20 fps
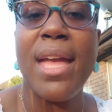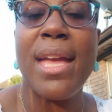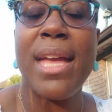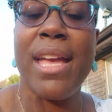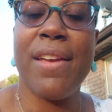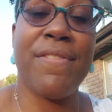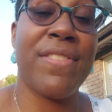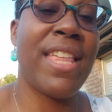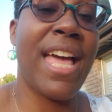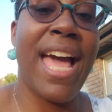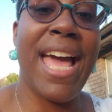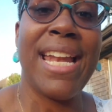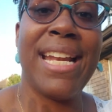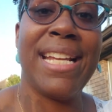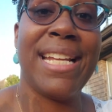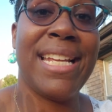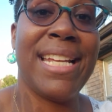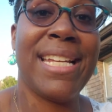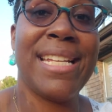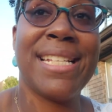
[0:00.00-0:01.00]
If that
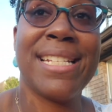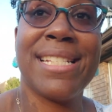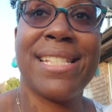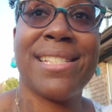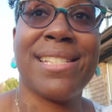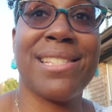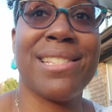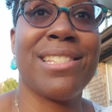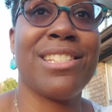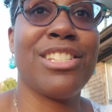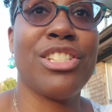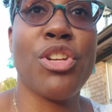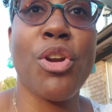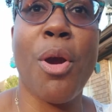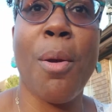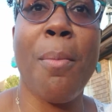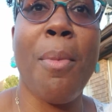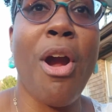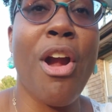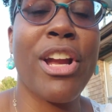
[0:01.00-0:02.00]
is
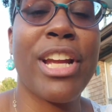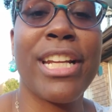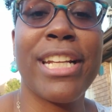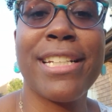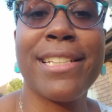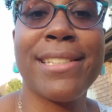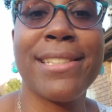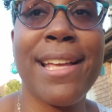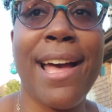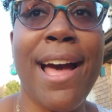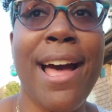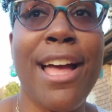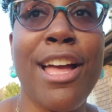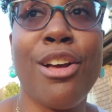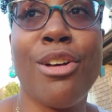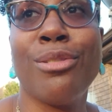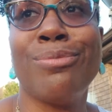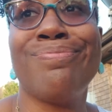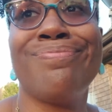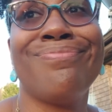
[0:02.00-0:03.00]
your marketing
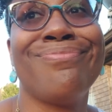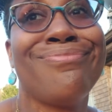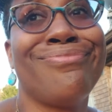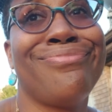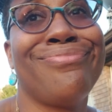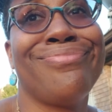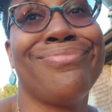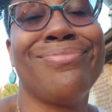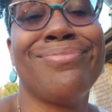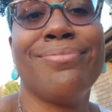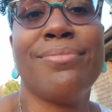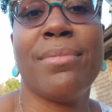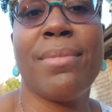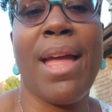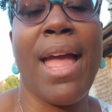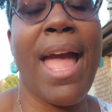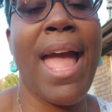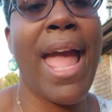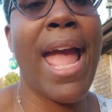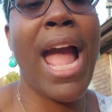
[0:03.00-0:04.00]
style,
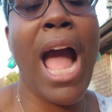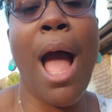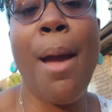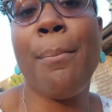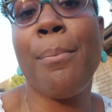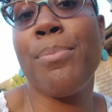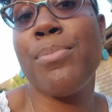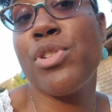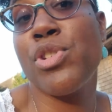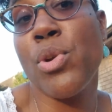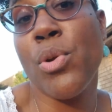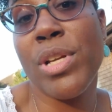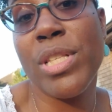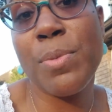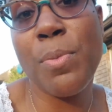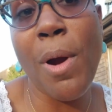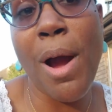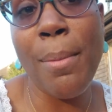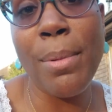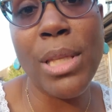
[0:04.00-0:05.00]
hey, I'm sure it's
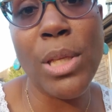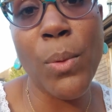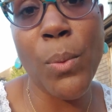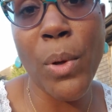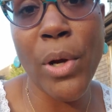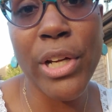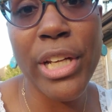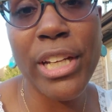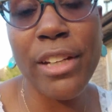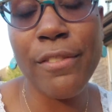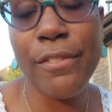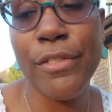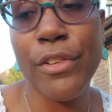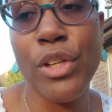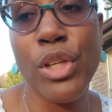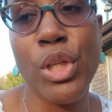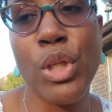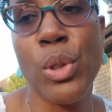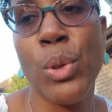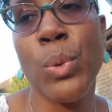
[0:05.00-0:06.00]
probably working for
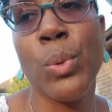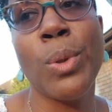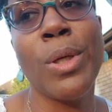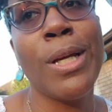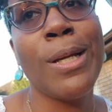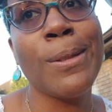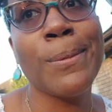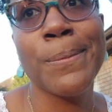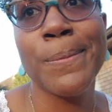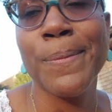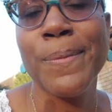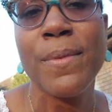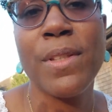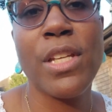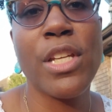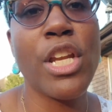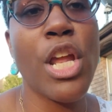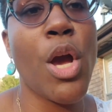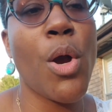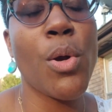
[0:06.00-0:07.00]
you.
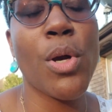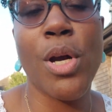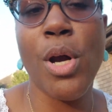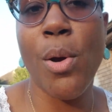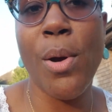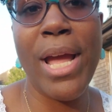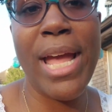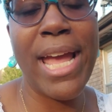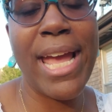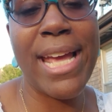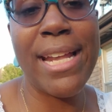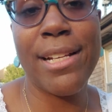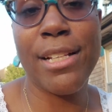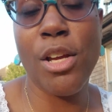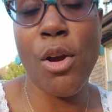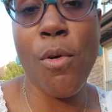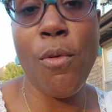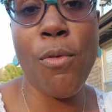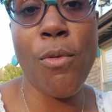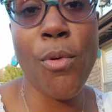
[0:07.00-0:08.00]
You know, go ahead,
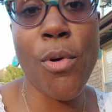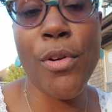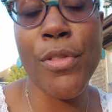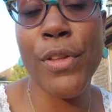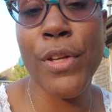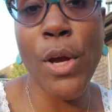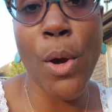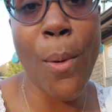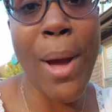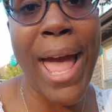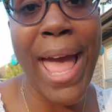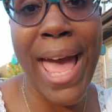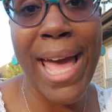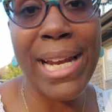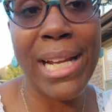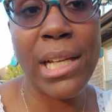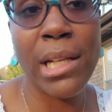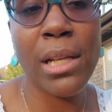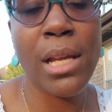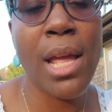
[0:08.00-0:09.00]
go forth, go at
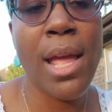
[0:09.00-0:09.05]
it.